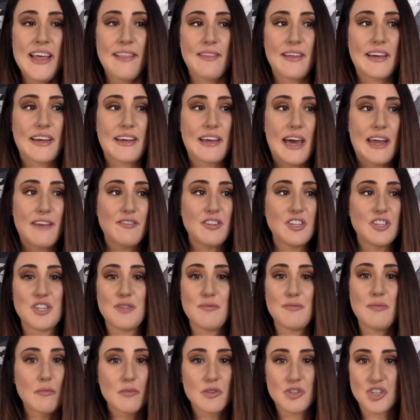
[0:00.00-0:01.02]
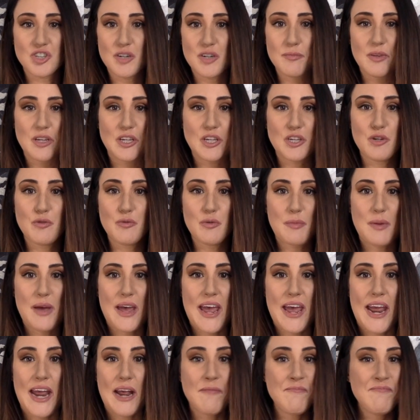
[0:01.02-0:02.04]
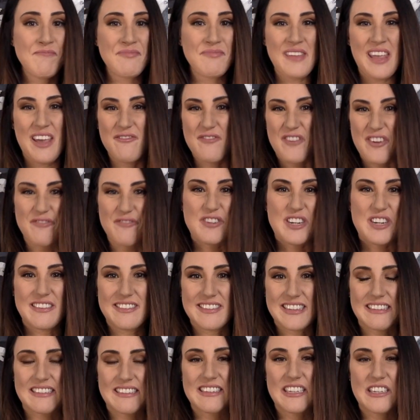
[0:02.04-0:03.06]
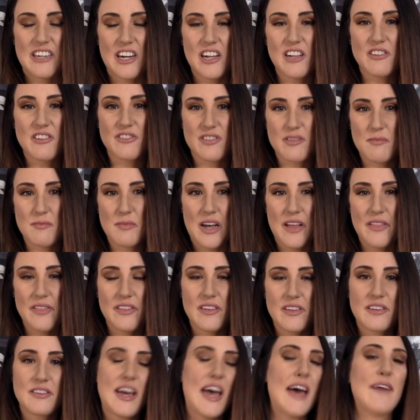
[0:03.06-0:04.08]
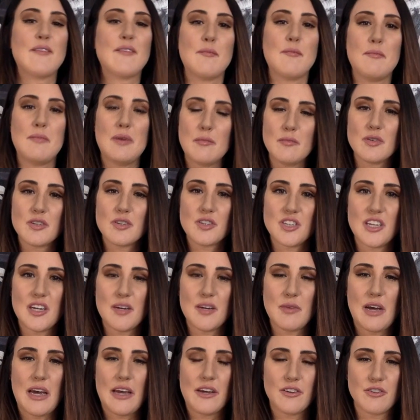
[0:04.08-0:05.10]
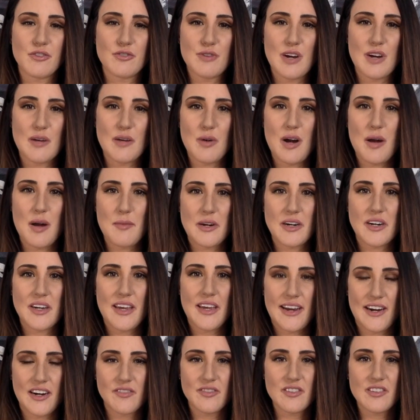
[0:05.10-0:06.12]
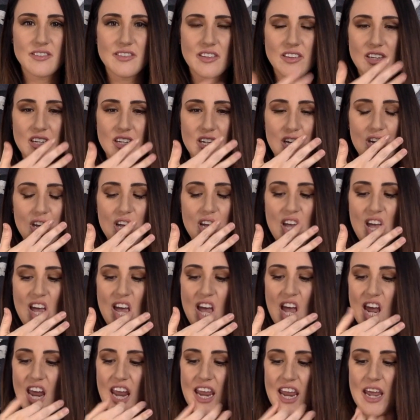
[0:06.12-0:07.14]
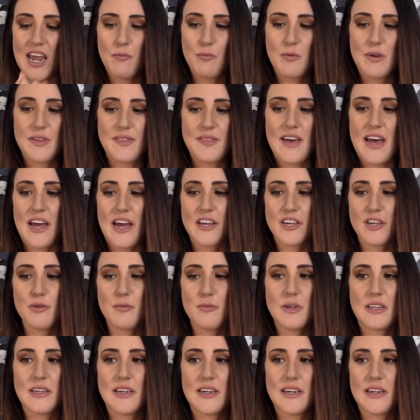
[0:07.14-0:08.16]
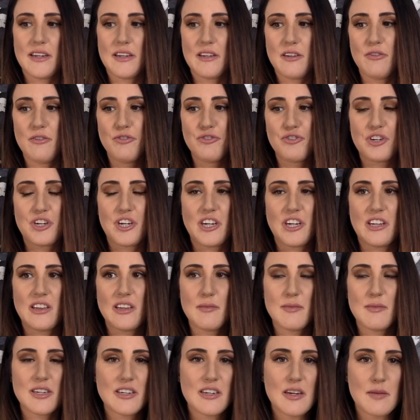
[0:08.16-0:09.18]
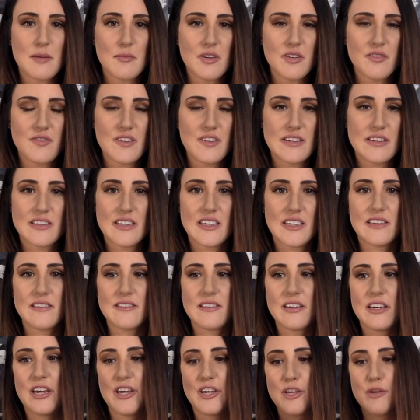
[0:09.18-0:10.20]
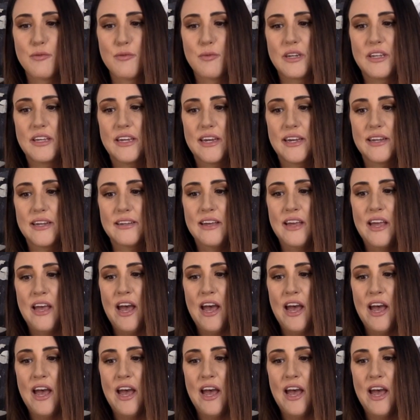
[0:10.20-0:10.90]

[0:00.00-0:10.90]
like, kind of a gym membership. Like, you would pay $50, $60 a month to have a membership at your direct primary care facility. And with that, you would get usually an unlimited number of visits. You would get